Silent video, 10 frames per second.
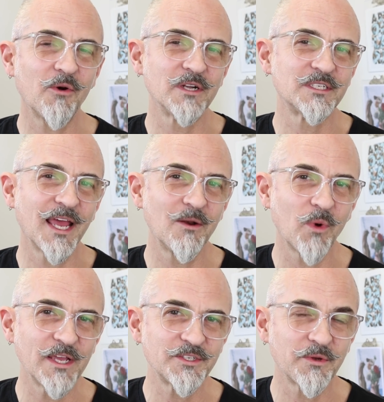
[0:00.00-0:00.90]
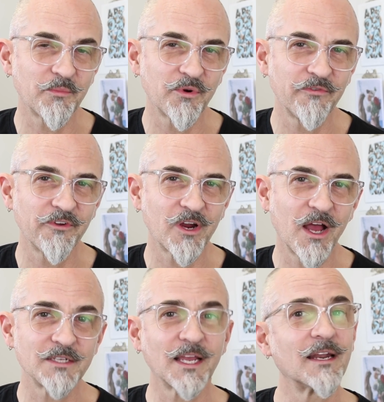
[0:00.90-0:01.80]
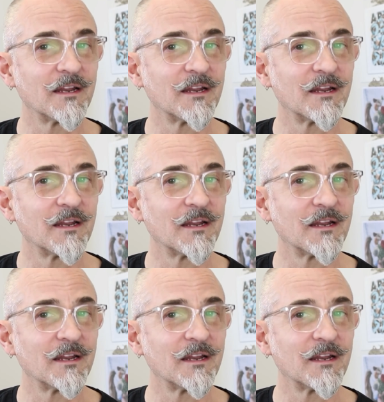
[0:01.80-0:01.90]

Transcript: on 10 ways to improve your content.